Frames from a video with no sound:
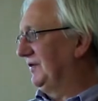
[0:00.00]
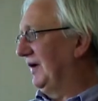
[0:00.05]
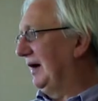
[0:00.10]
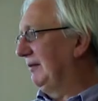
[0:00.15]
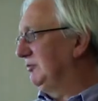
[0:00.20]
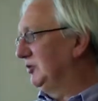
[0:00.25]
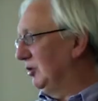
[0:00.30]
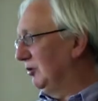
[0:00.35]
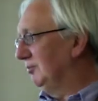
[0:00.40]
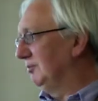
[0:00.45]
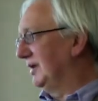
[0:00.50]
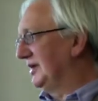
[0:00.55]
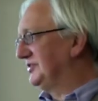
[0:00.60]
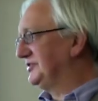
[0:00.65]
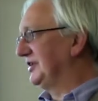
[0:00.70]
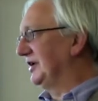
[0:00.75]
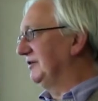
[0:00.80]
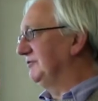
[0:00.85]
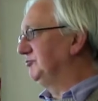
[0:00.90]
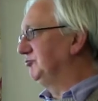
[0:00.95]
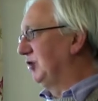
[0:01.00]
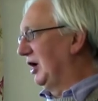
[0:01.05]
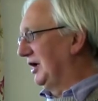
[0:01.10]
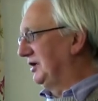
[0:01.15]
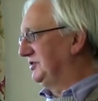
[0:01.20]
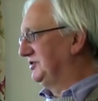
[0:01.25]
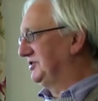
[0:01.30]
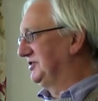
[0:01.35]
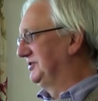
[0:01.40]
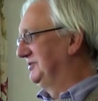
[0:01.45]
that I'm not myself
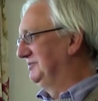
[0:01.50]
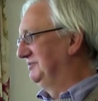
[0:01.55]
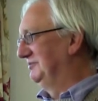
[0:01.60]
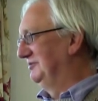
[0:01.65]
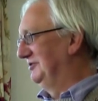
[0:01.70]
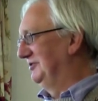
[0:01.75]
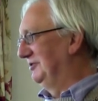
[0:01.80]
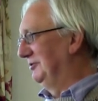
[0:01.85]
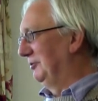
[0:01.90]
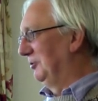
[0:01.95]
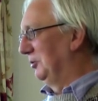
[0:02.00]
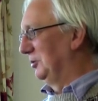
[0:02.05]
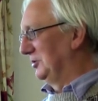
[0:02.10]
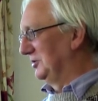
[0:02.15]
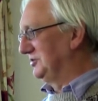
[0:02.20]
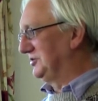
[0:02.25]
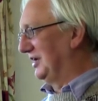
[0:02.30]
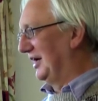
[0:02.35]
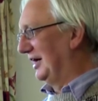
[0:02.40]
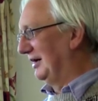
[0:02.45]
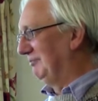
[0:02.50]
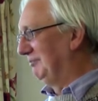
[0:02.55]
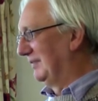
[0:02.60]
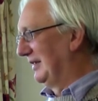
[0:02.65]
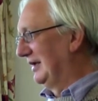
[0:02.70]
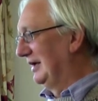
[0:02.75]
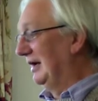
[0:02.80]
right all the time.